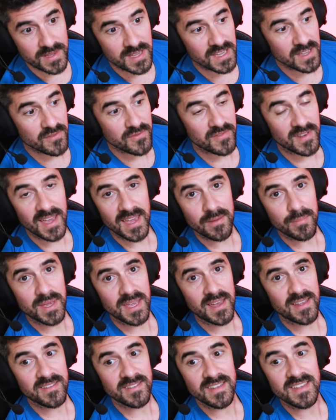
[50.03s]
if
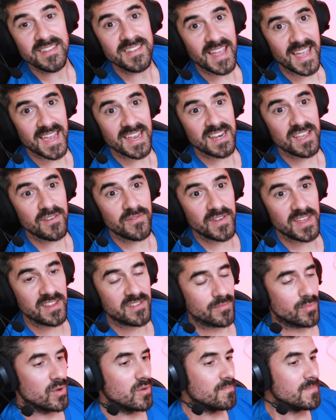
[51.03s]
ABS is any
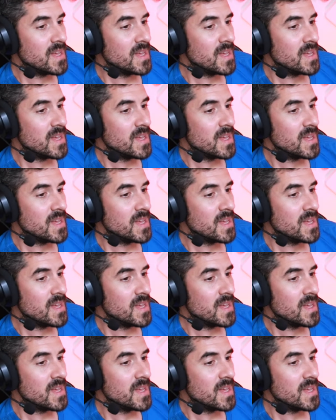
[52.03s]
feasible.